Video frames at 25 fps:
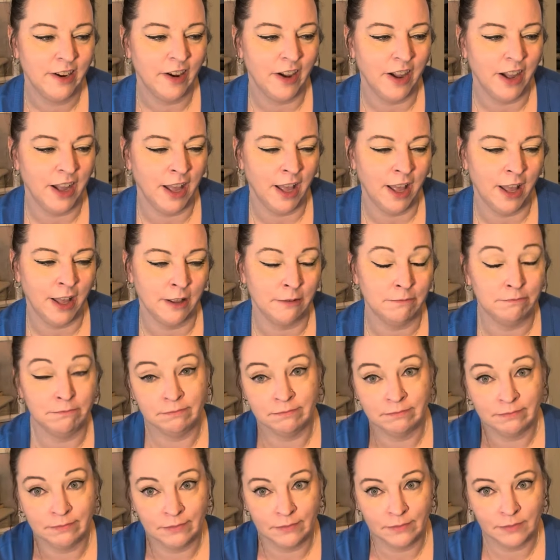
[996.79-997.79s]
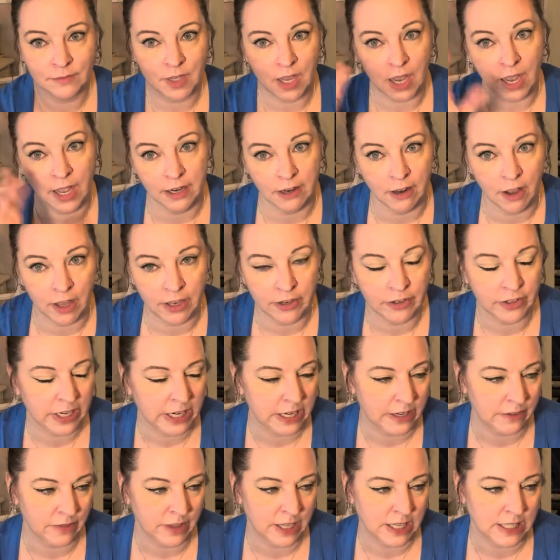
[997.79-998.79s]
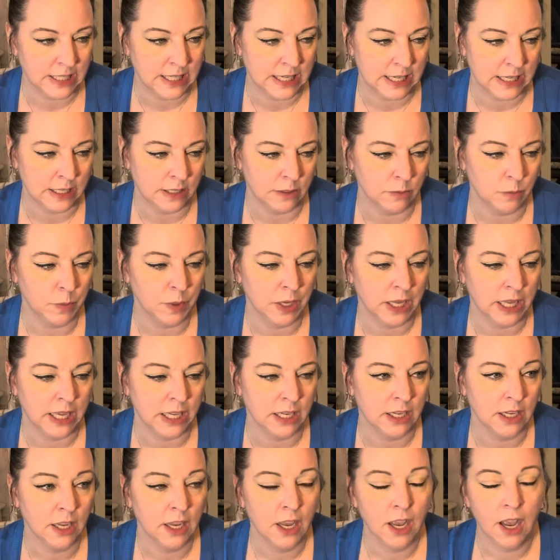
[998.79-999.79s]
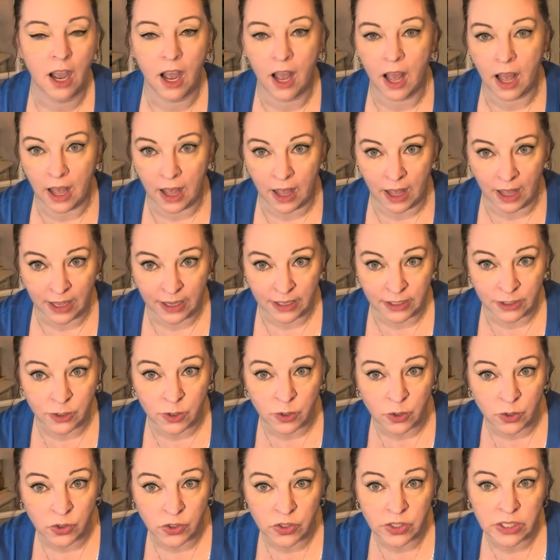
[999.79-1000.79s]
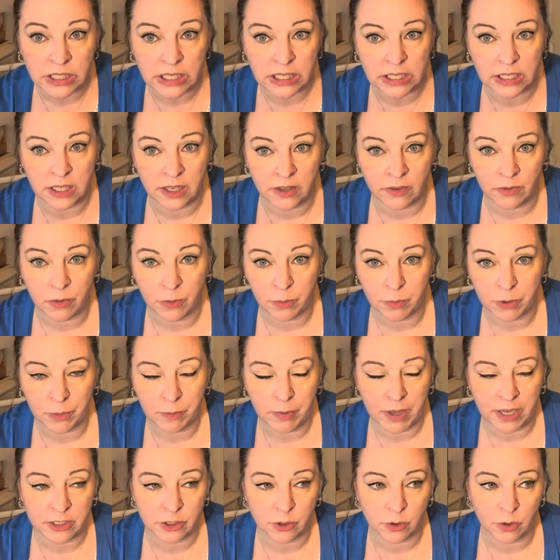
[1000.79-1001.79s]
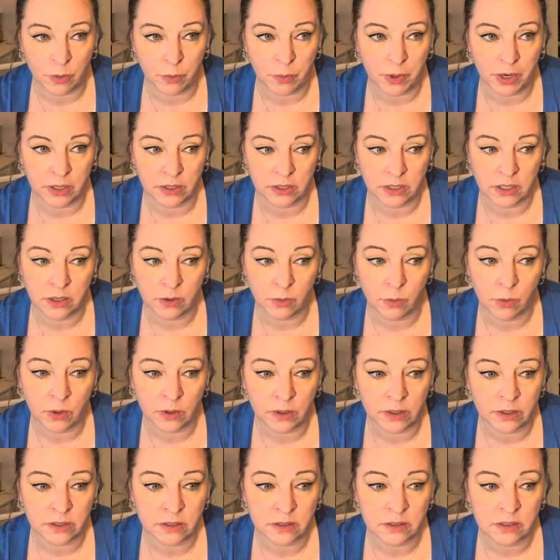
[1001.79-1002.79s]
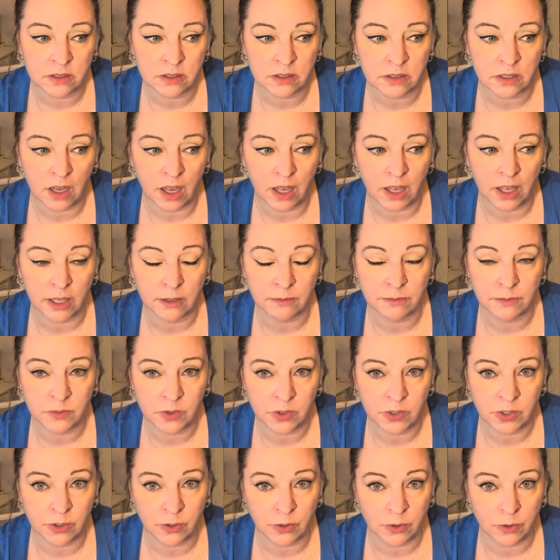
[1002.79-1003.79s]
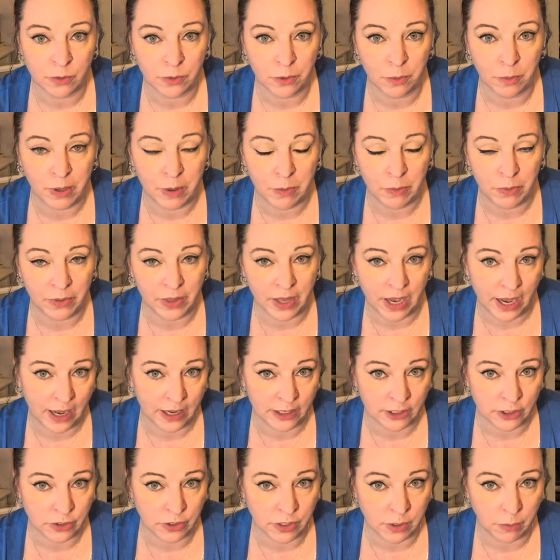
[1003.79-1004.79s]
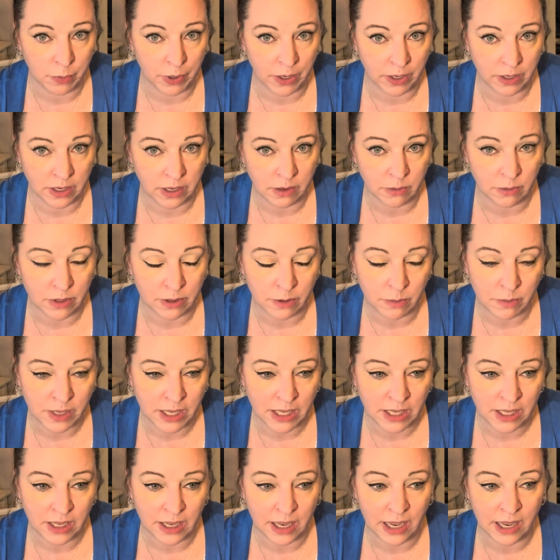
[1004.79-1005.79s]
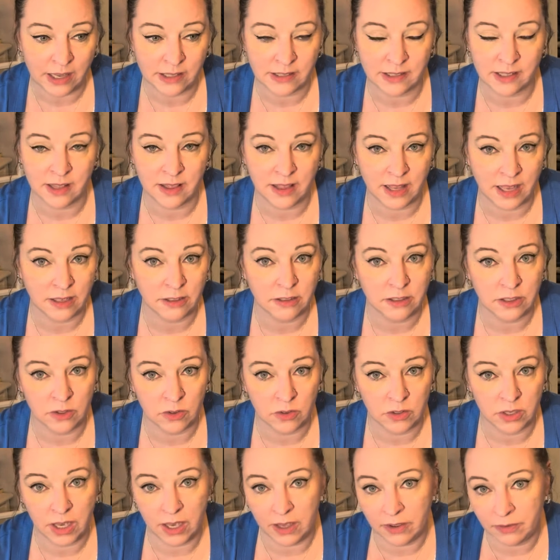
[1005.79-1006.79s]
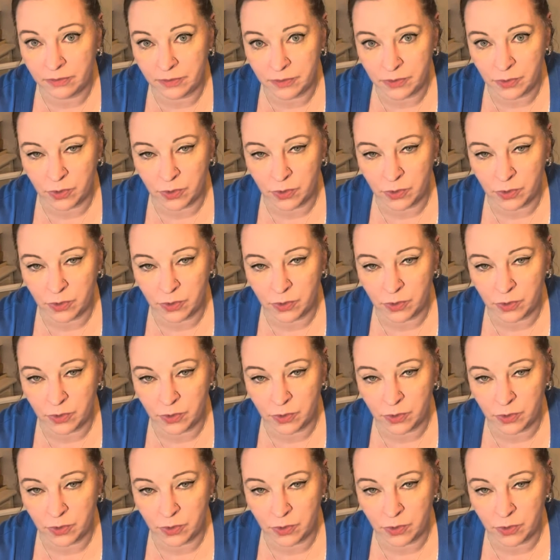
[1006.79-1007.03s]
Um, I'd honor it if they did, but I usually give the perpetual party award um, to the people that actually party with me as a thank you gift.